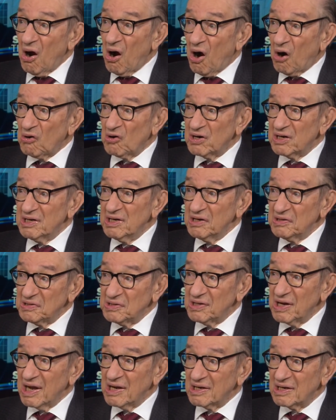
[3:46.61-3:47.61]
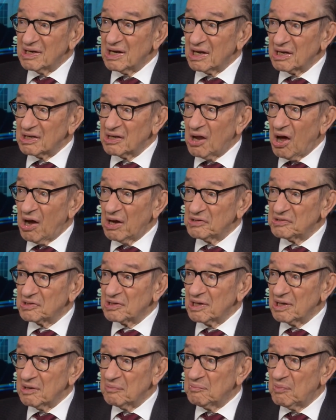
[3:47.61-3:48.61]
are initiated
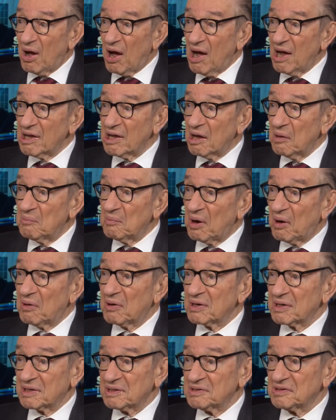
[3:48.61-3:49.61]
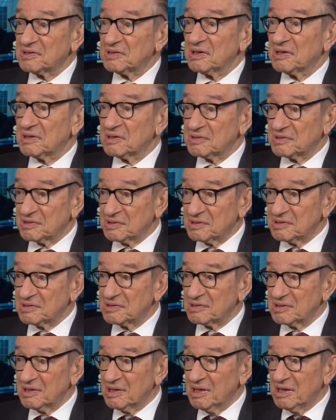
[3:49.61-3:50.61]
largely by American
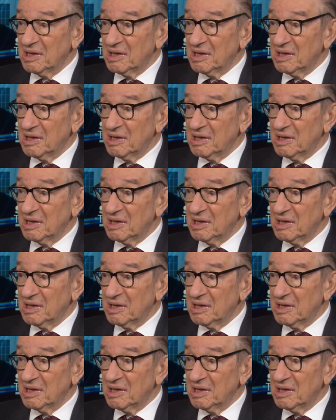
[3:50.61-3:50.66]
citizens.